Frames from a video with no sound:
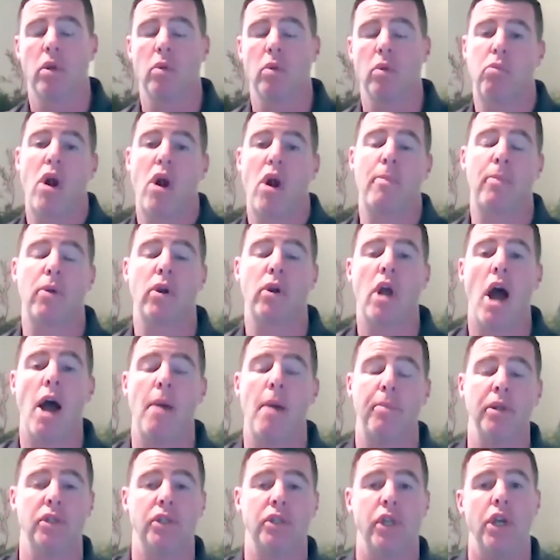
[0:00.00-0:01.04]
proper
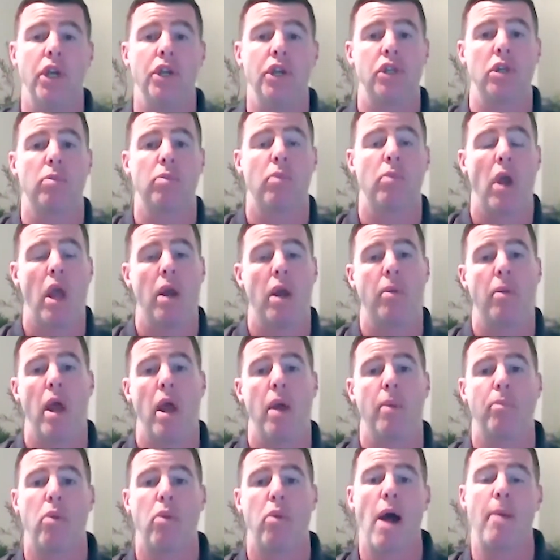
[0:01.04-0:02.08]
compensation
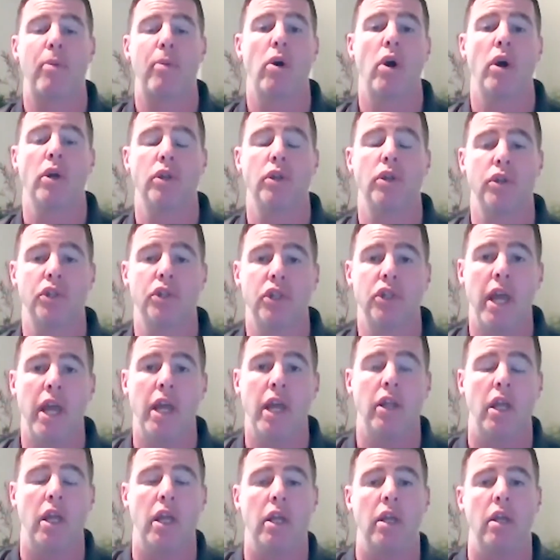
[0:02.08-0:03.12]
and proper
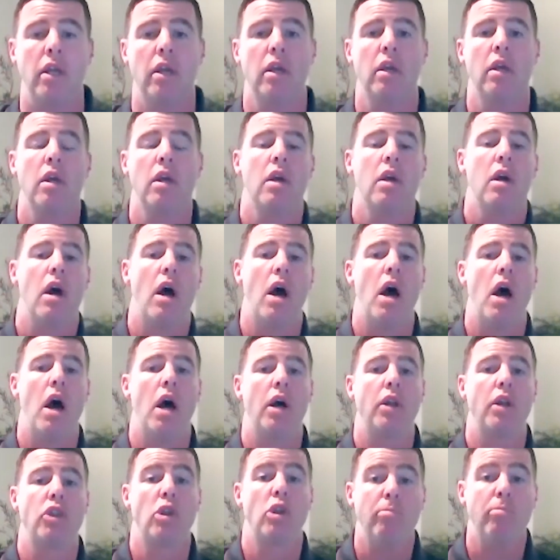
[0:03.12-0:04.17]
understanding
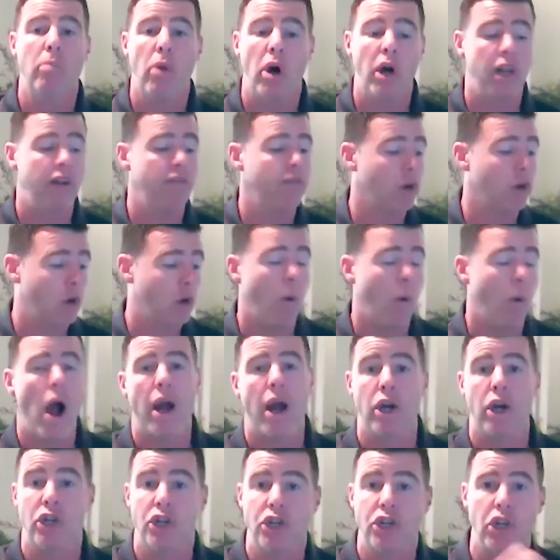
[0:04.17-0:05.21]
the money
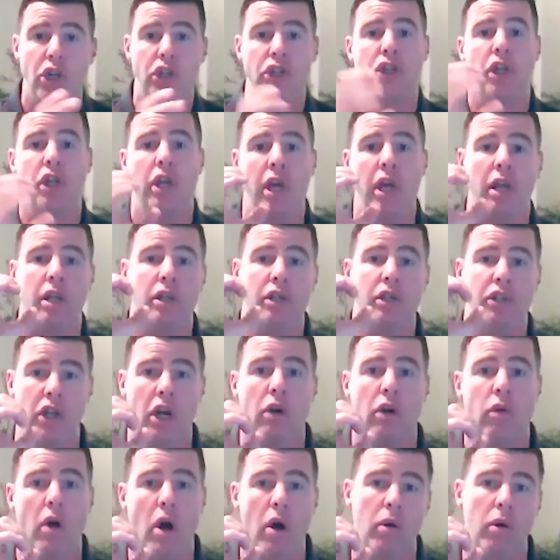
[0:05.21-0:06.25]
required just to hit
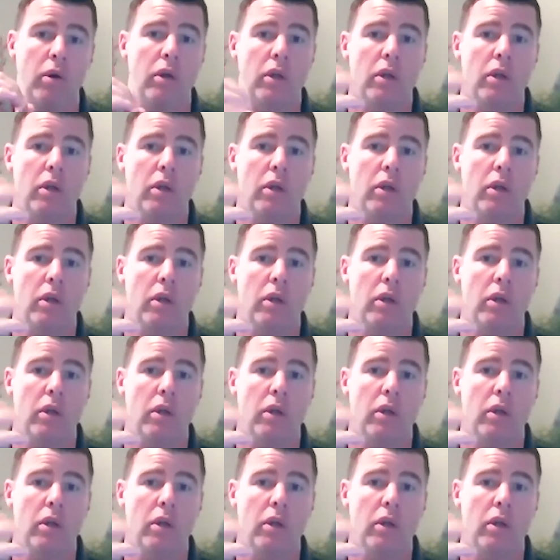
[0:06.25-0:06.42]
zero.